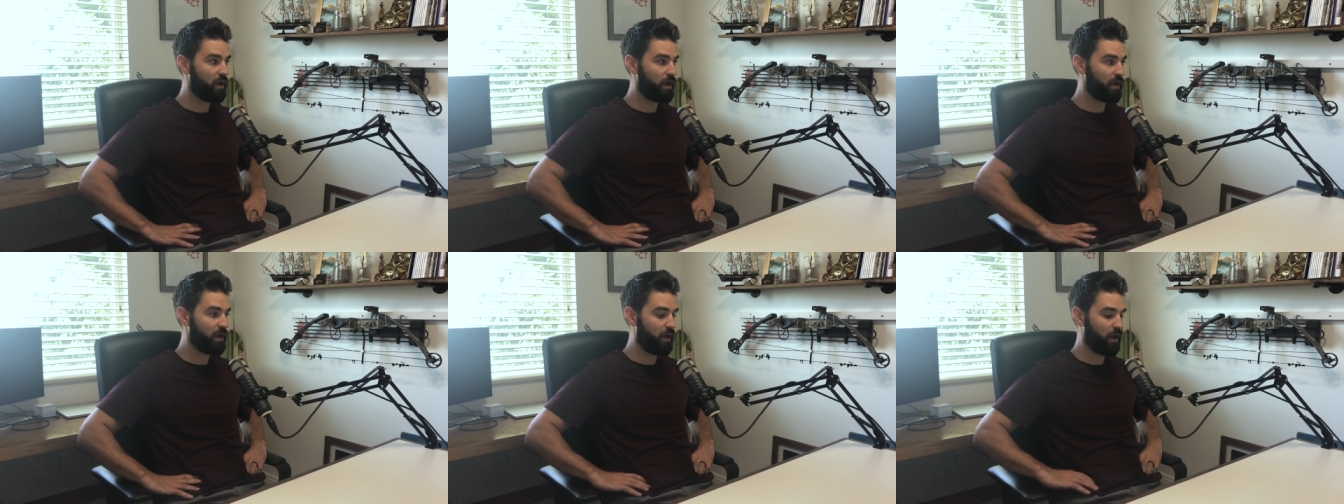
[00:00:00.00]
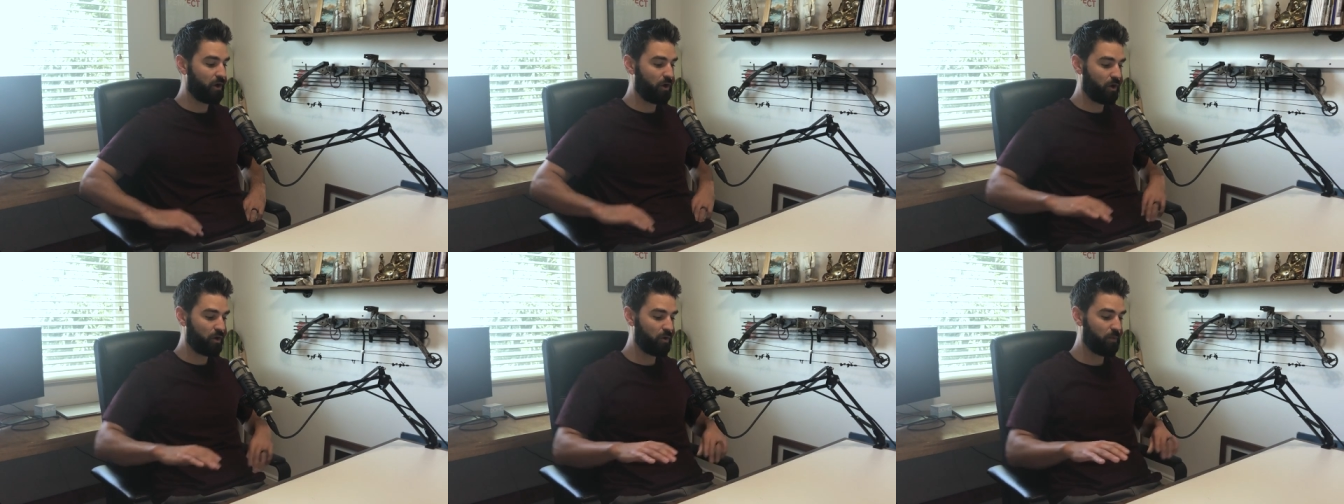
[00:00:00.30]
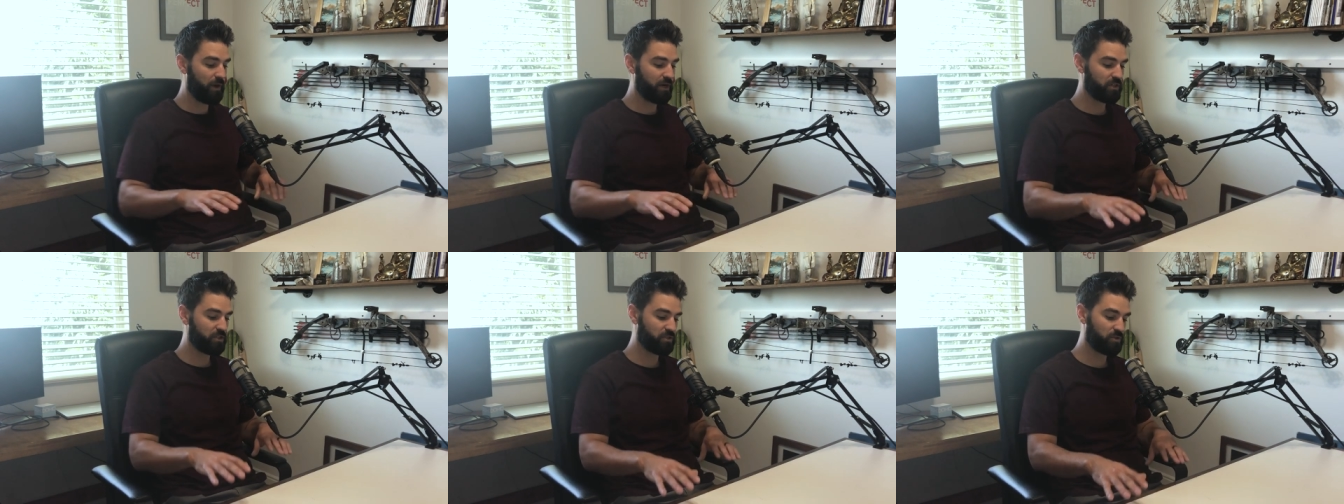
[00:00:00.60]
I'll go
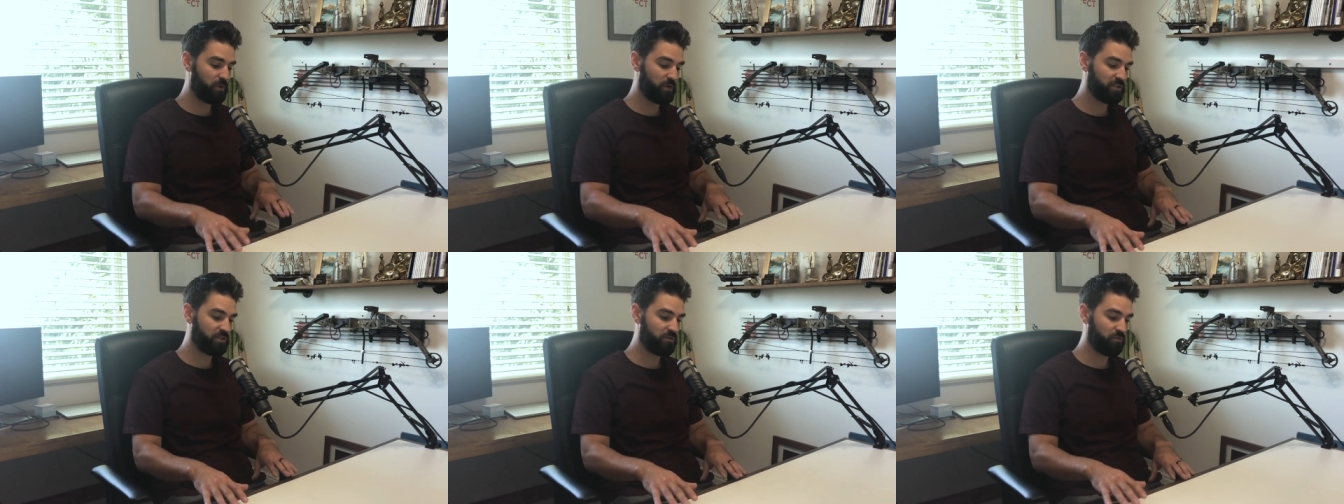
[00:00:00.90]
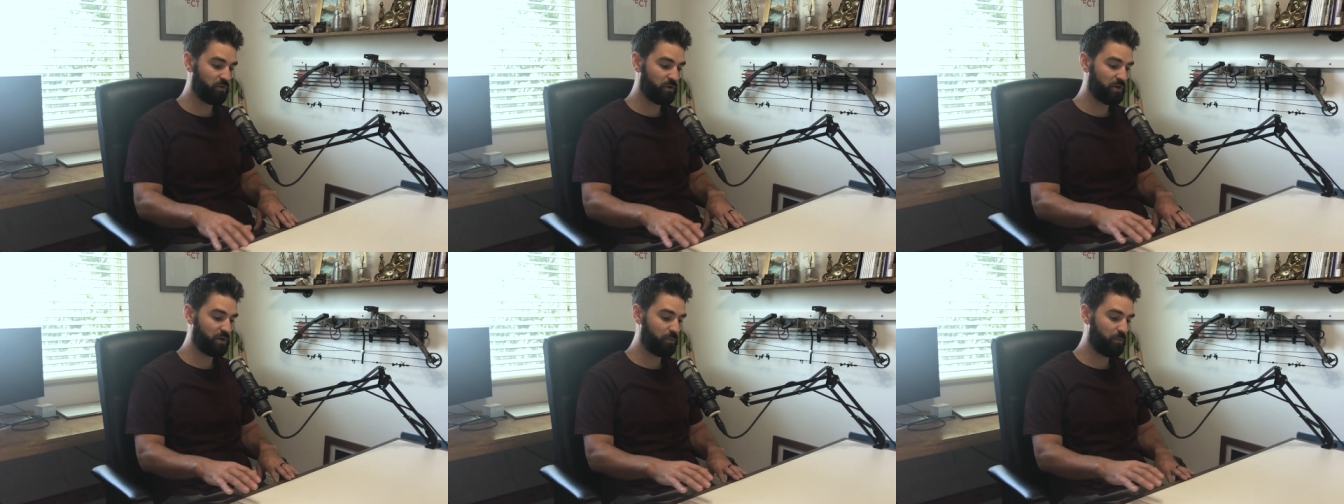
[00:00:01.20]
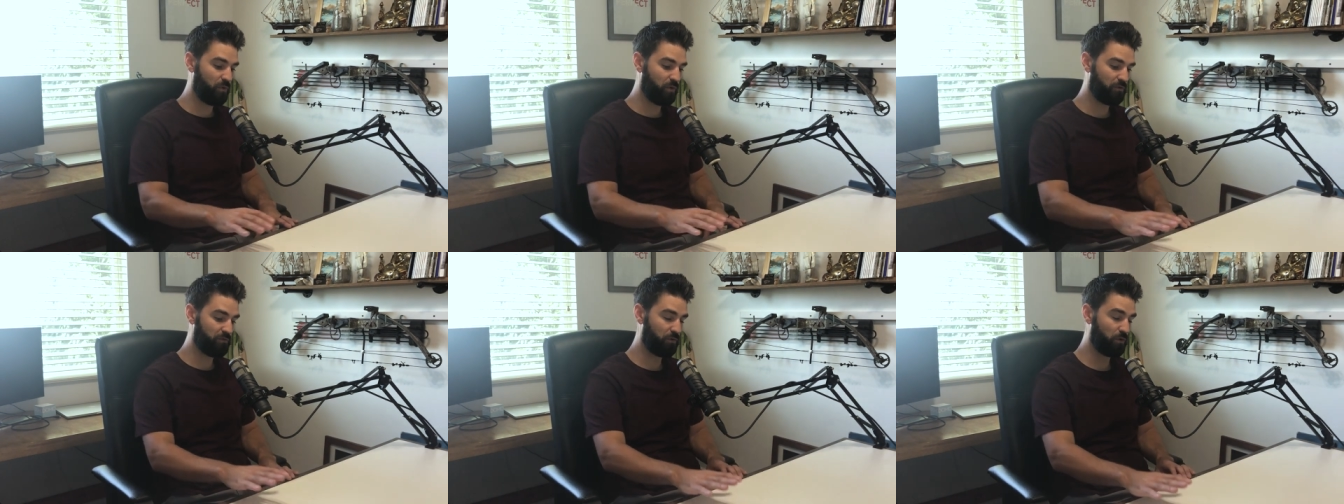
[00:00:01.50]
back to this question of where your
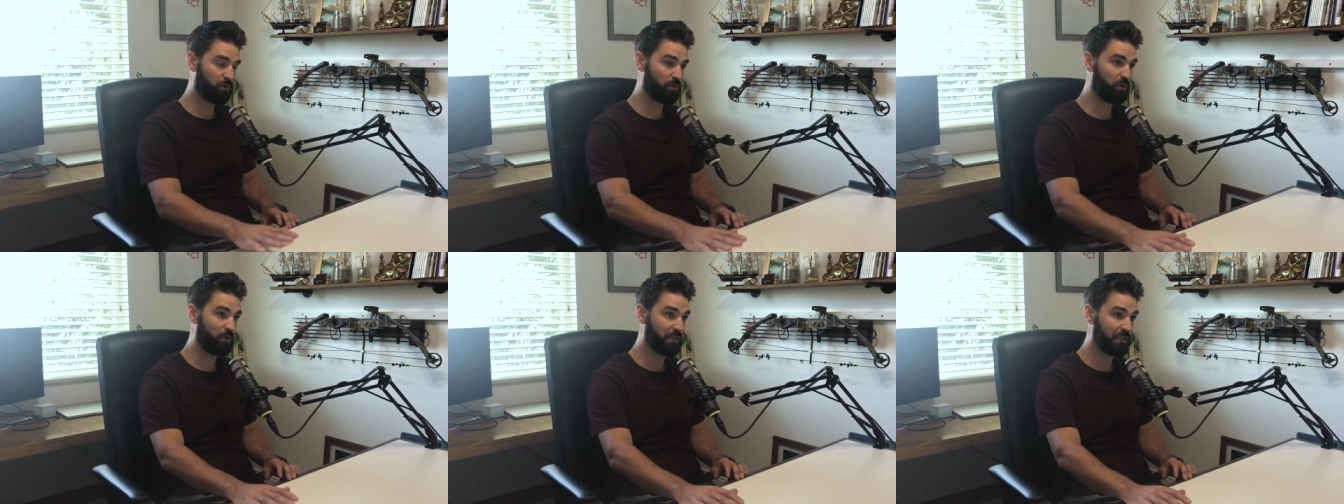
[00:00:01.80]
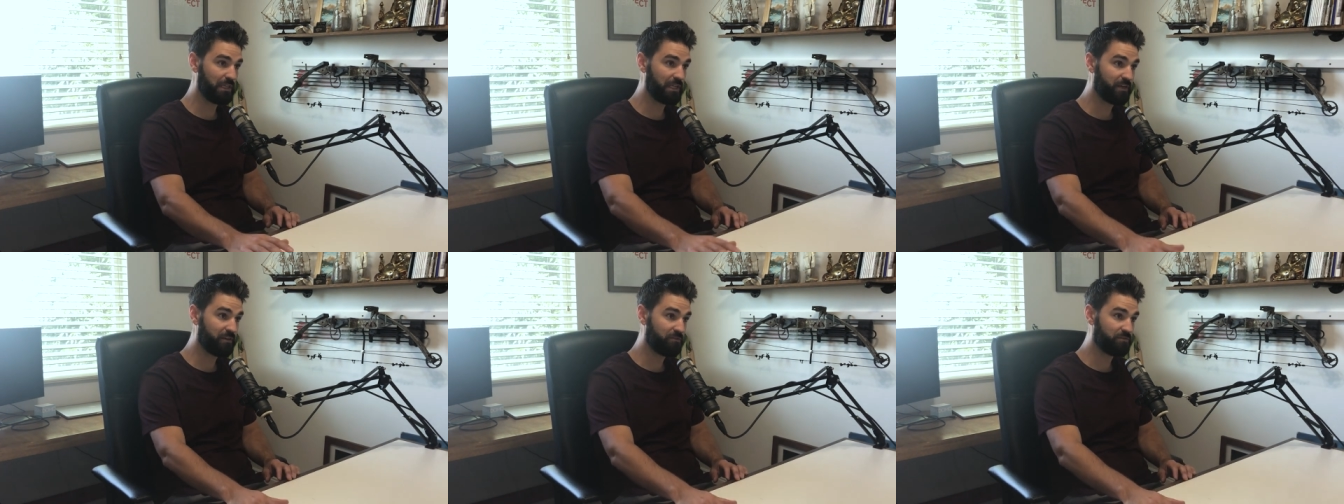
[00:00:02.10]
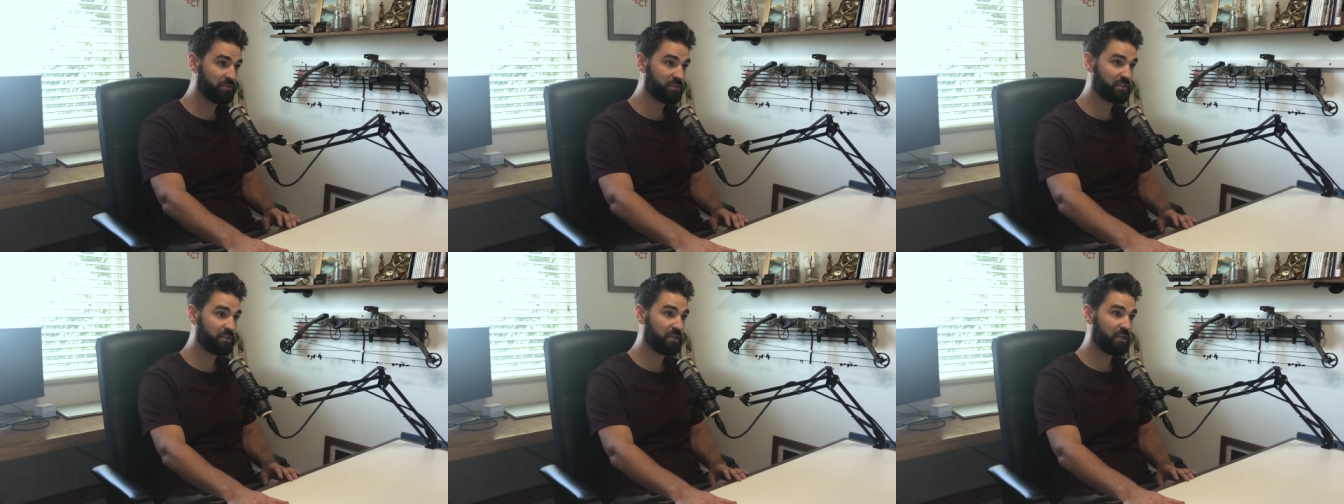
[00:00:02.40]
portfolio lives.
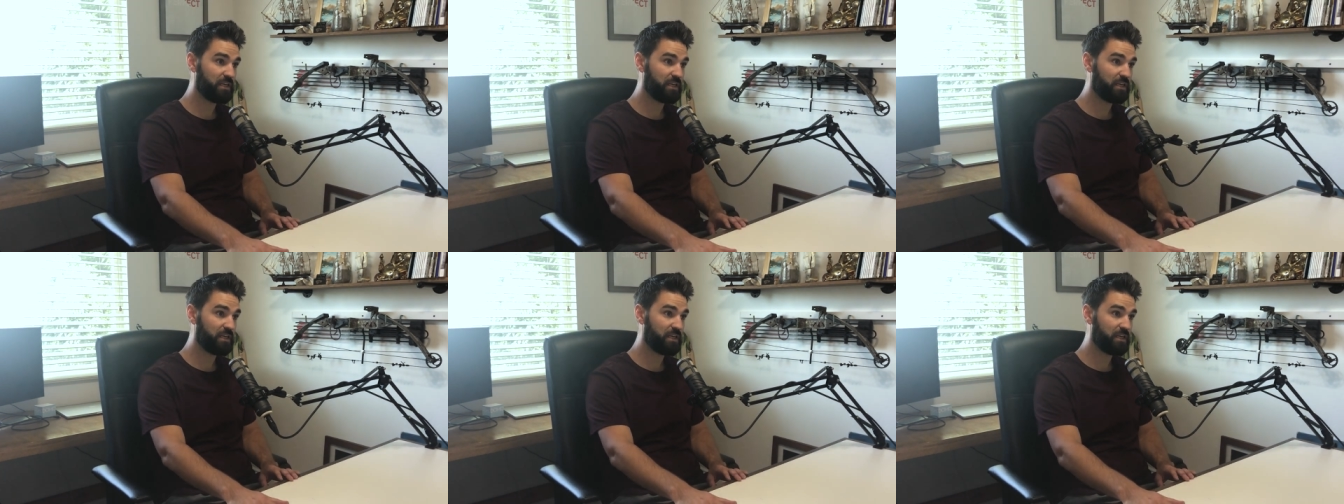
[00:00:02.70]
Yeah.